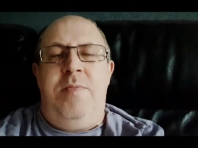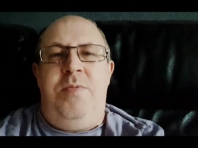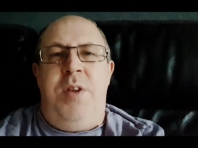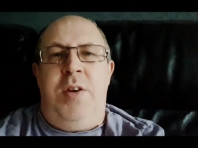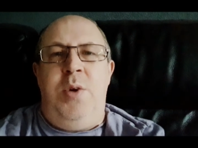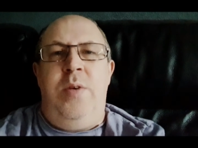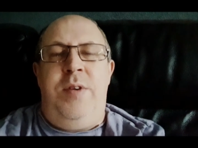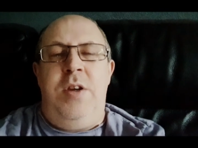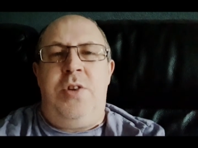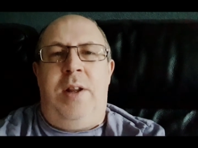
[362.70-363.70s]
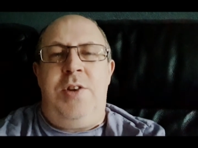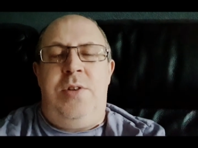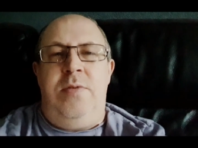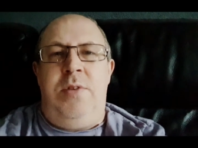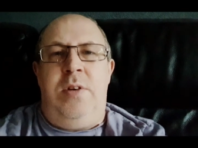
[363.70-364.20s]
a, a newer version like
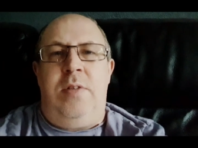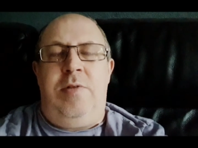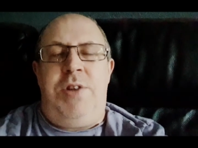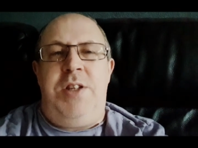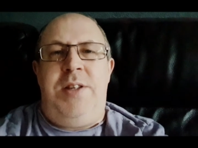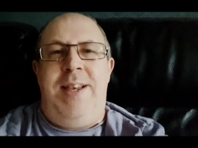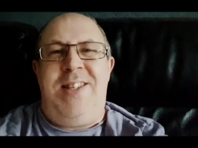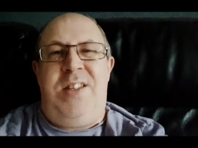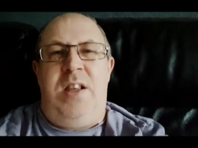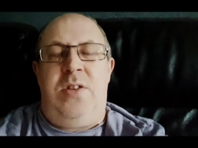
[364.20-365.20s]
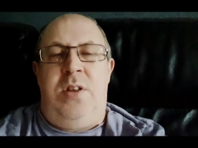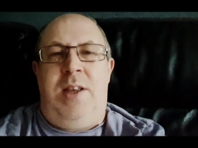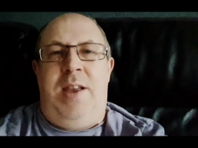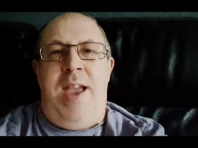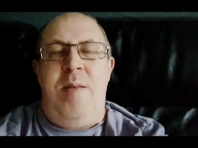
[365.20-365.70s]
you know GTA Six
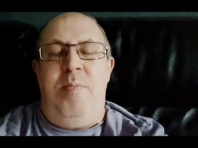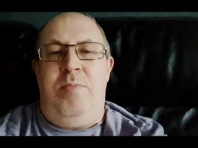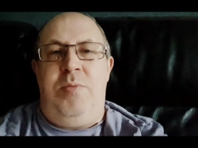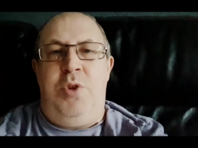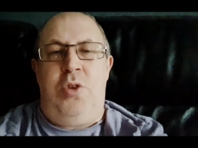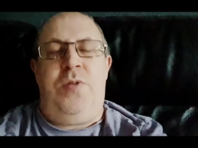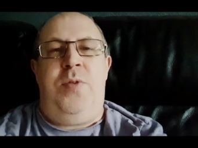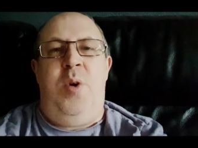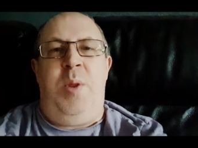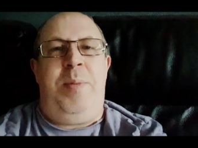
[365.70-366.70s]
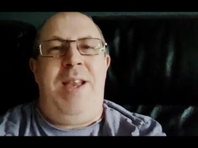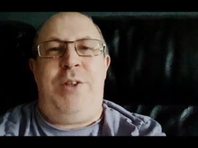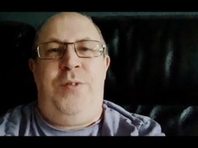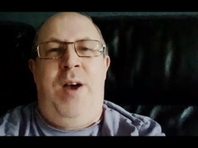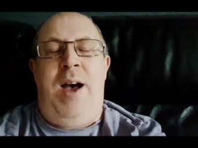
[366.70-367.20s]
that came just for the
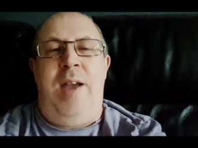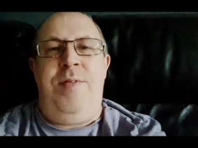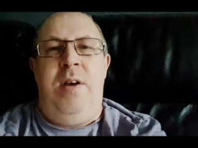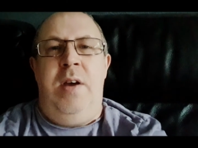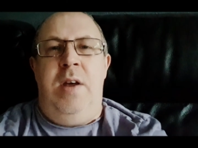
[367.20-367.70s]
PS Five,